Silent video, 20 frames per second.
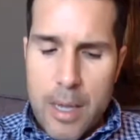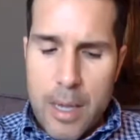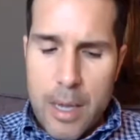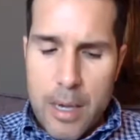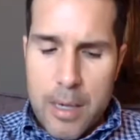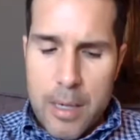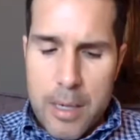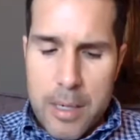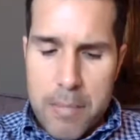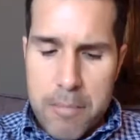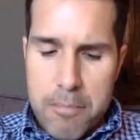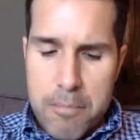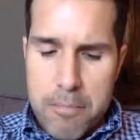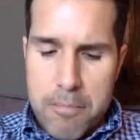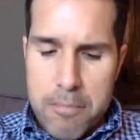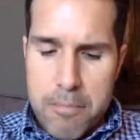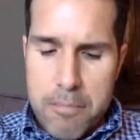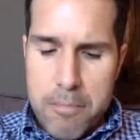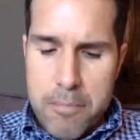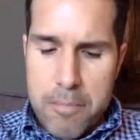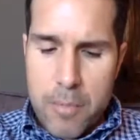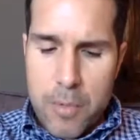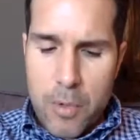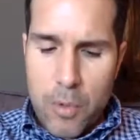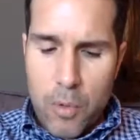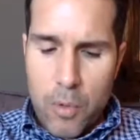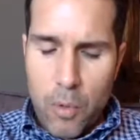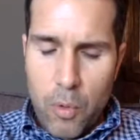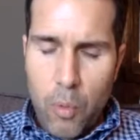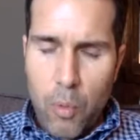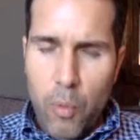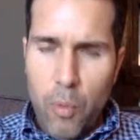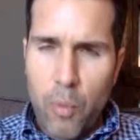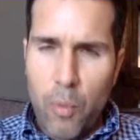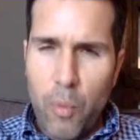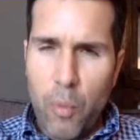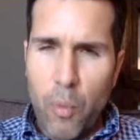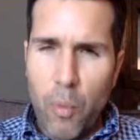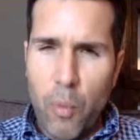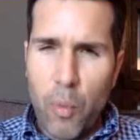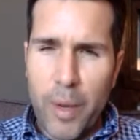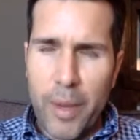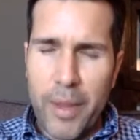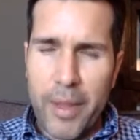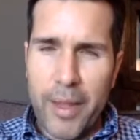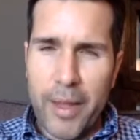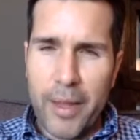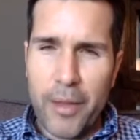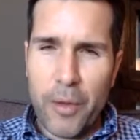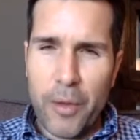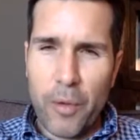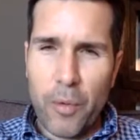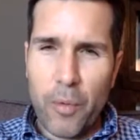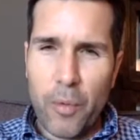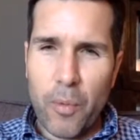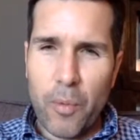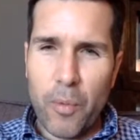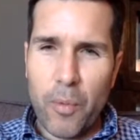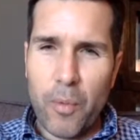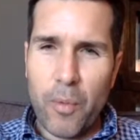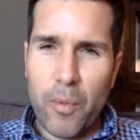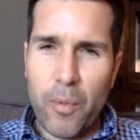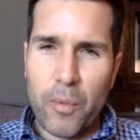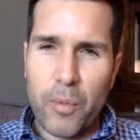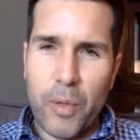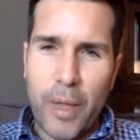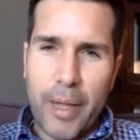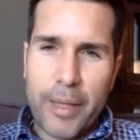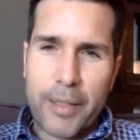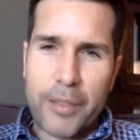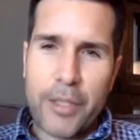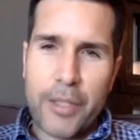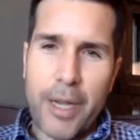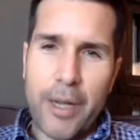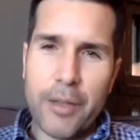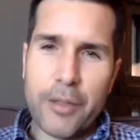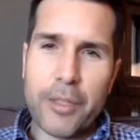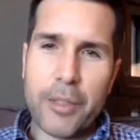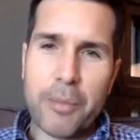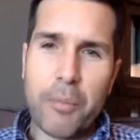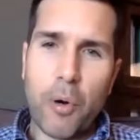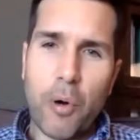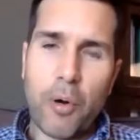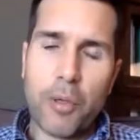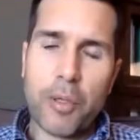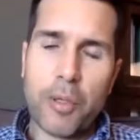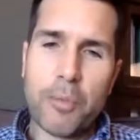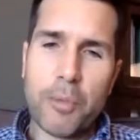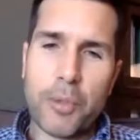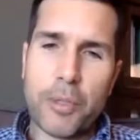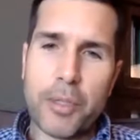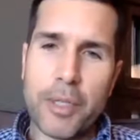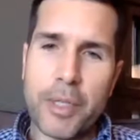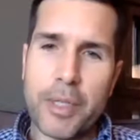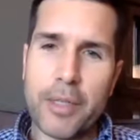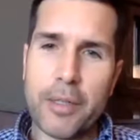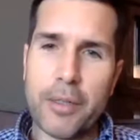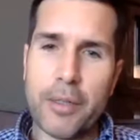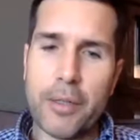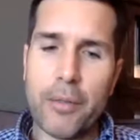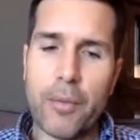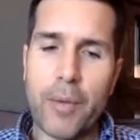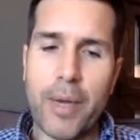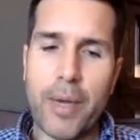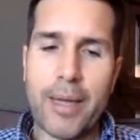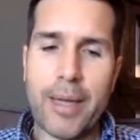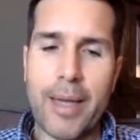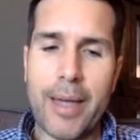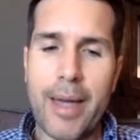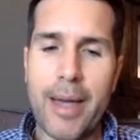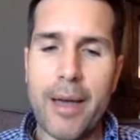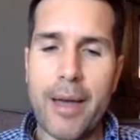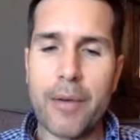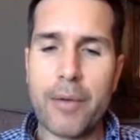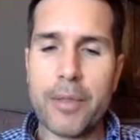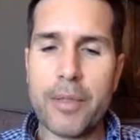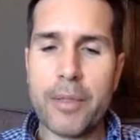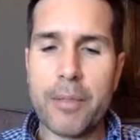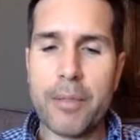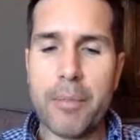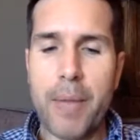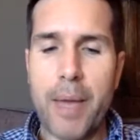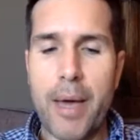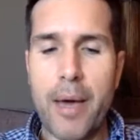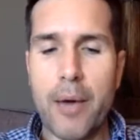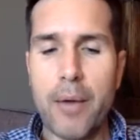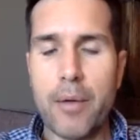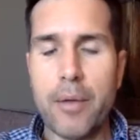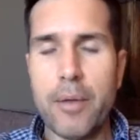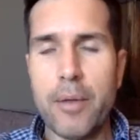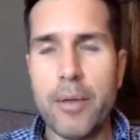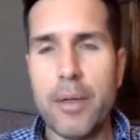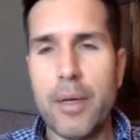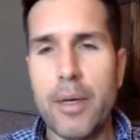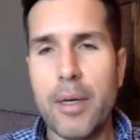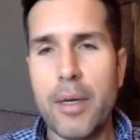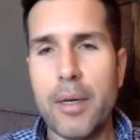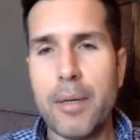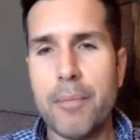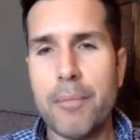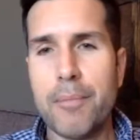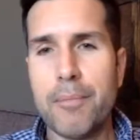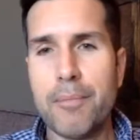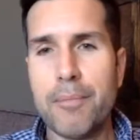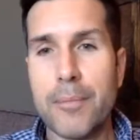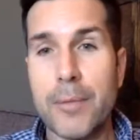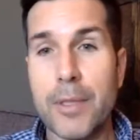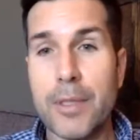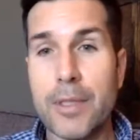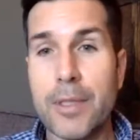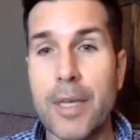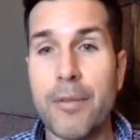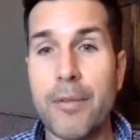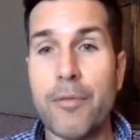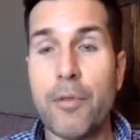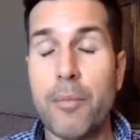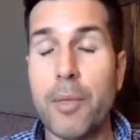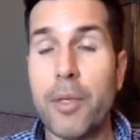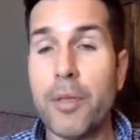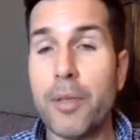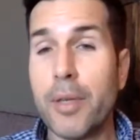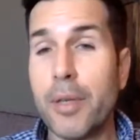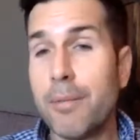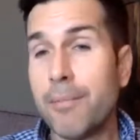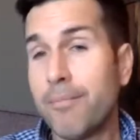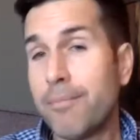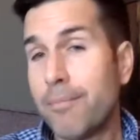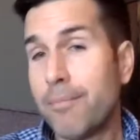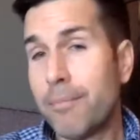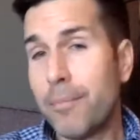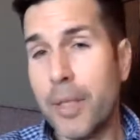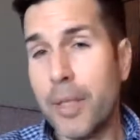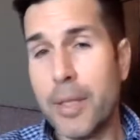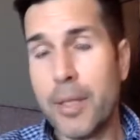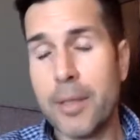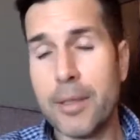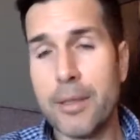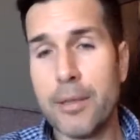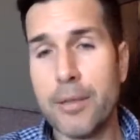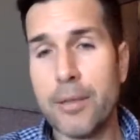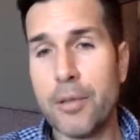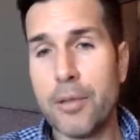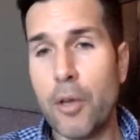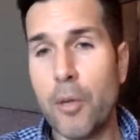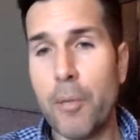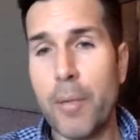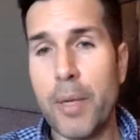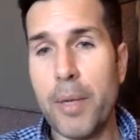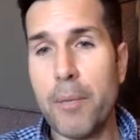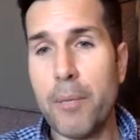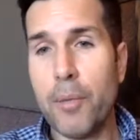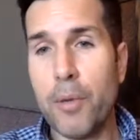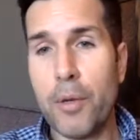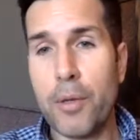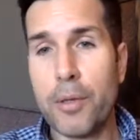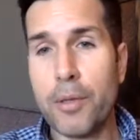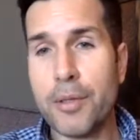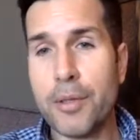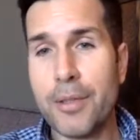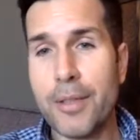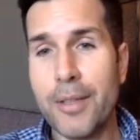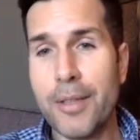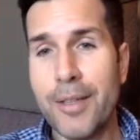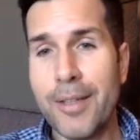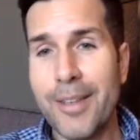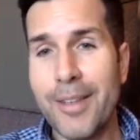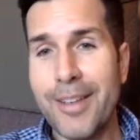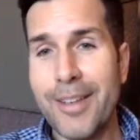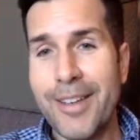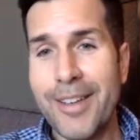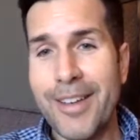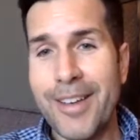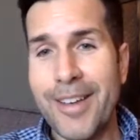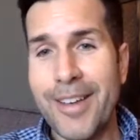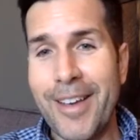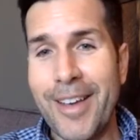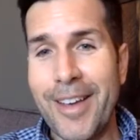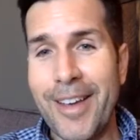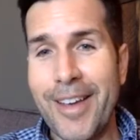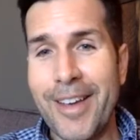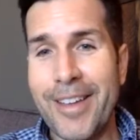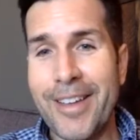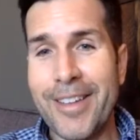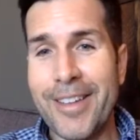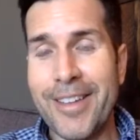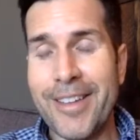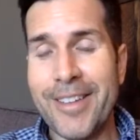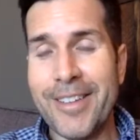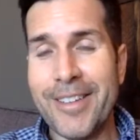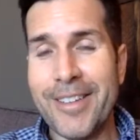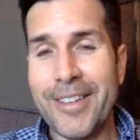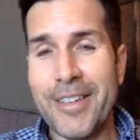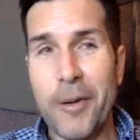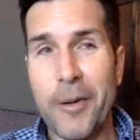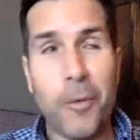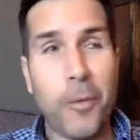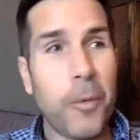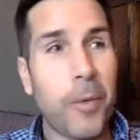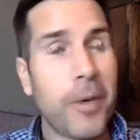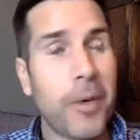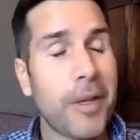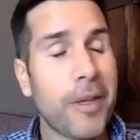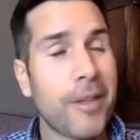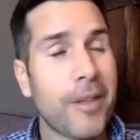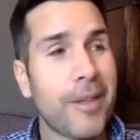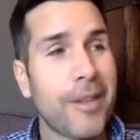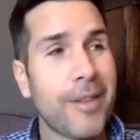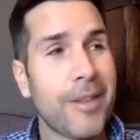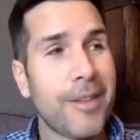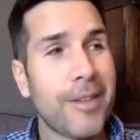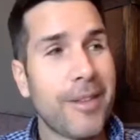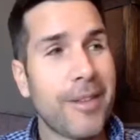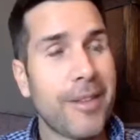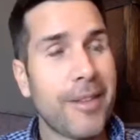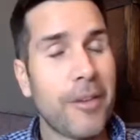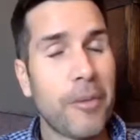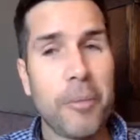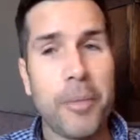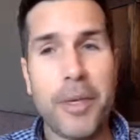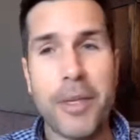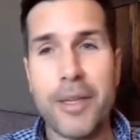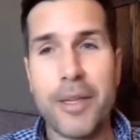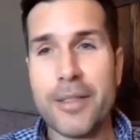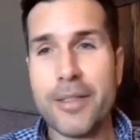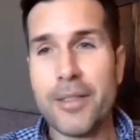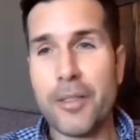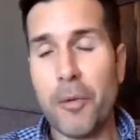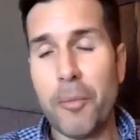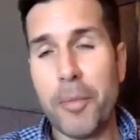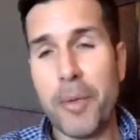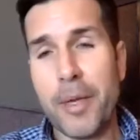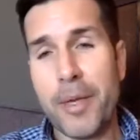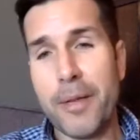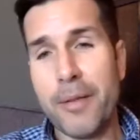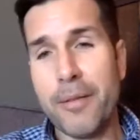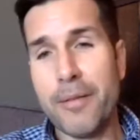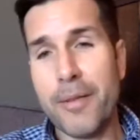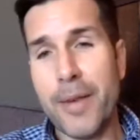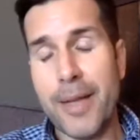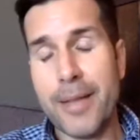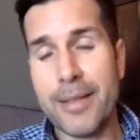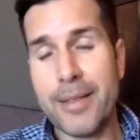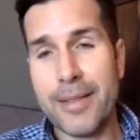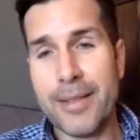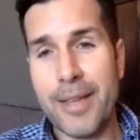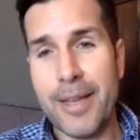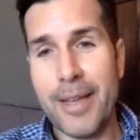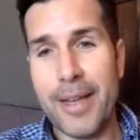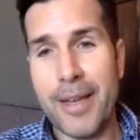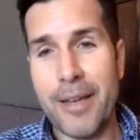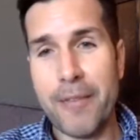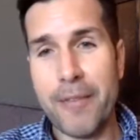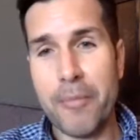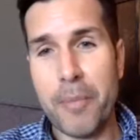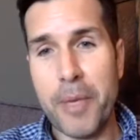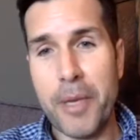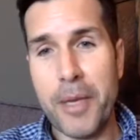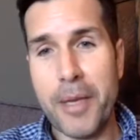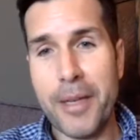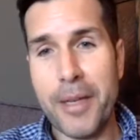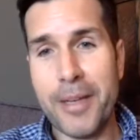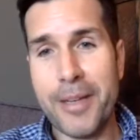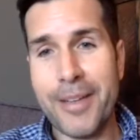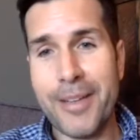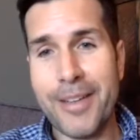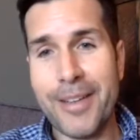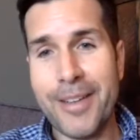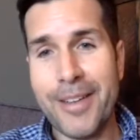One of the other like challenging parts, particularly right now, is about discoverability, because there's so many books, and with there being so many events that have been